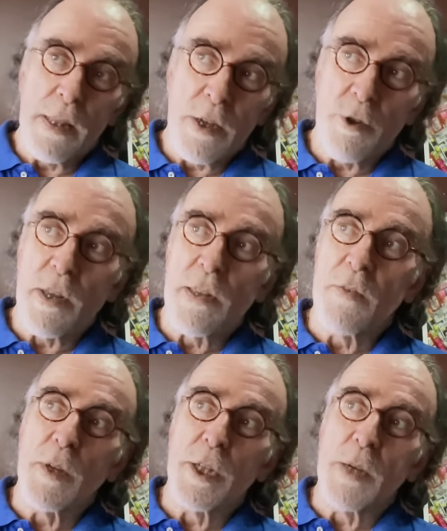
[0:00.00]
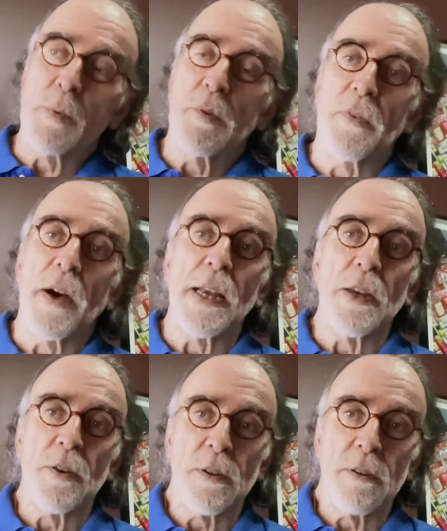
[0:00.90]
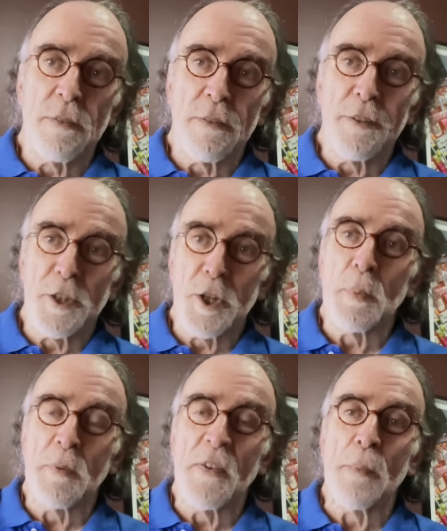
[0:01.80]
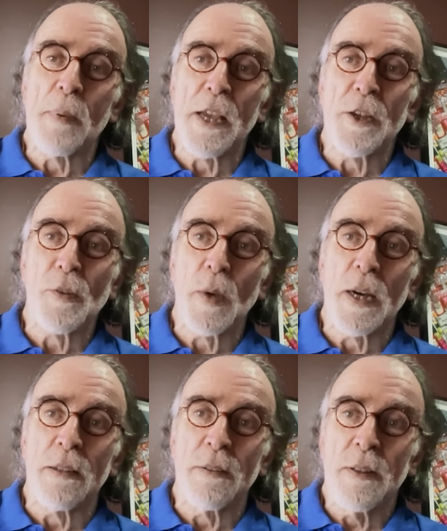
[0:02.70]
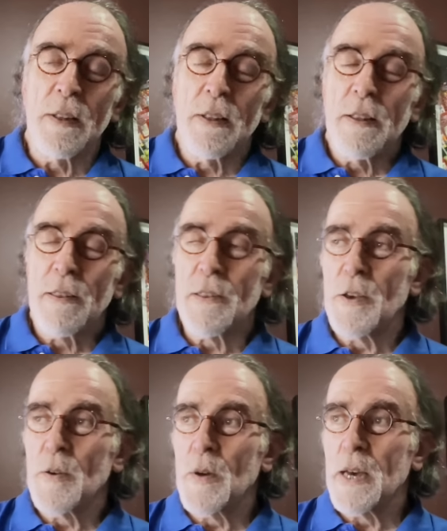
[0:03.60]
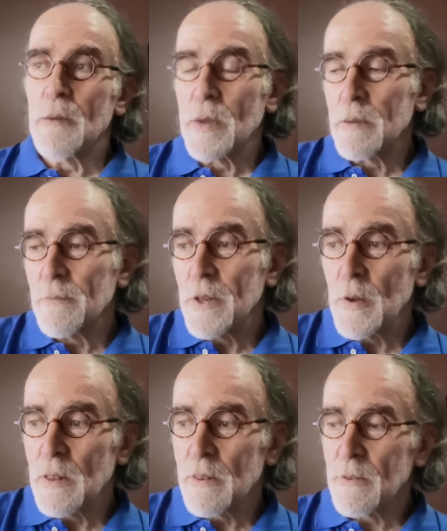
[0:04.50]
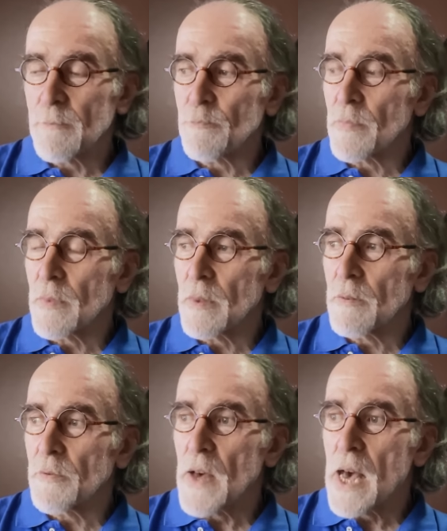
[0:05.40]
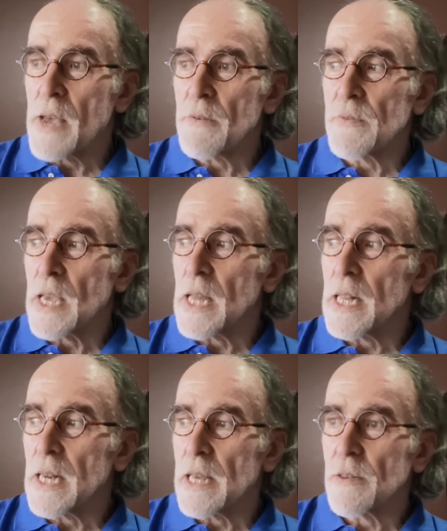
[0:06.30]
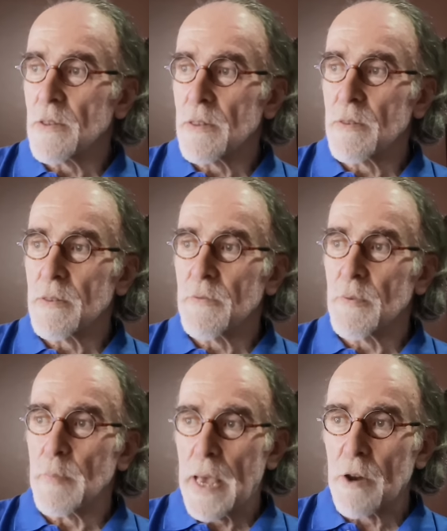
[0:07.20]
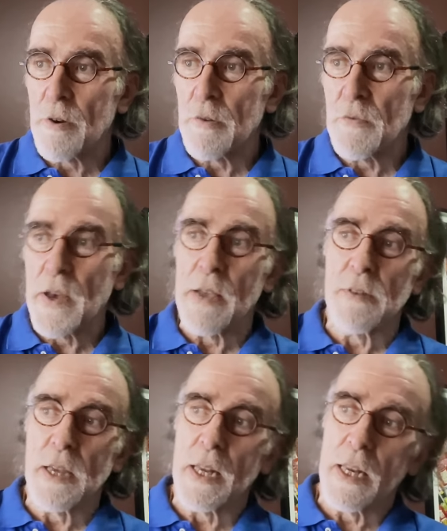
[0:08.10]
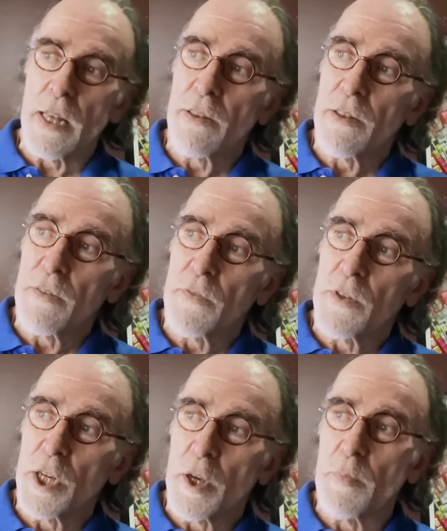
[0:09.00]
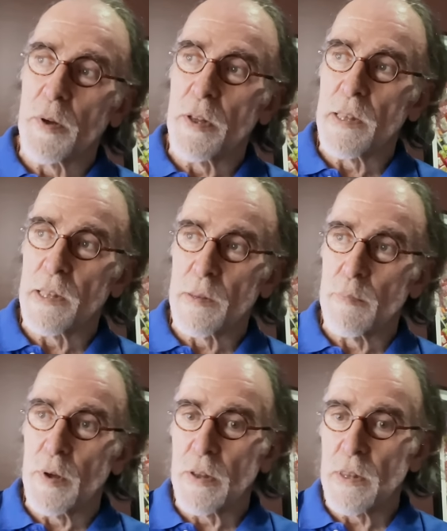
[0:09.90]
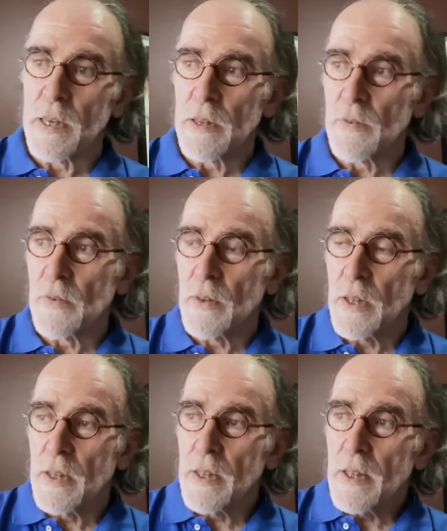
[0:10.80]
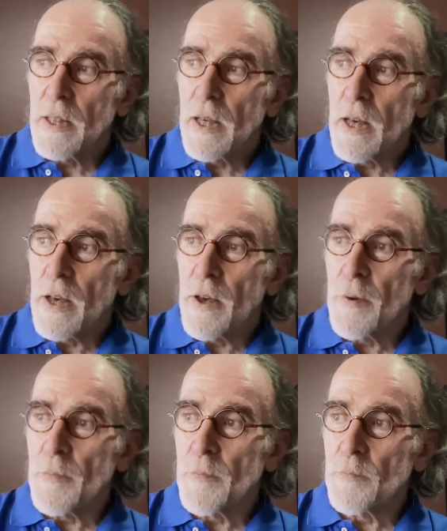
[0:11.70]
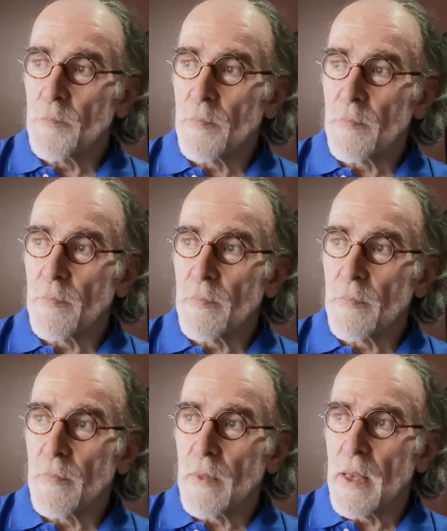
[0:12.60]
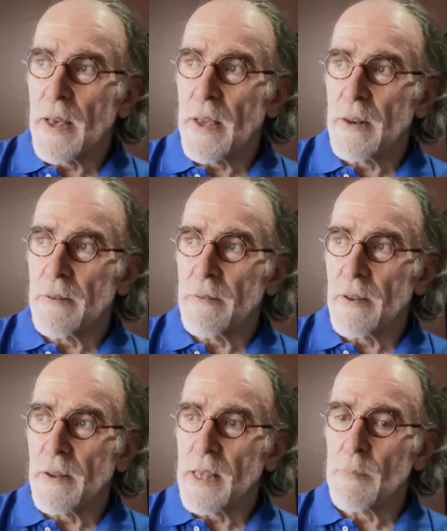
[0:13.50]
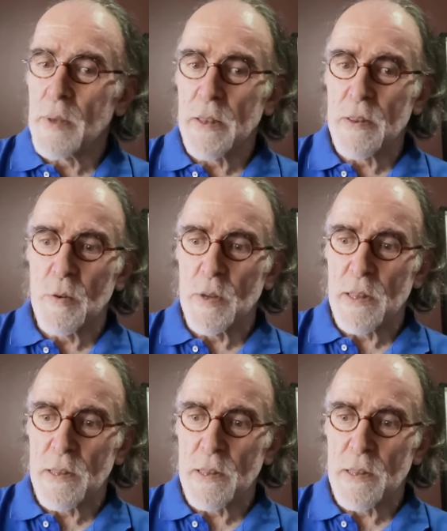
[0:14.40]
the address of which they will find on the Shopify page as well. So, uh, and we, you know, it's five daily letters for macro, five daily letters for geopolitics and politics. Um, and I keep being told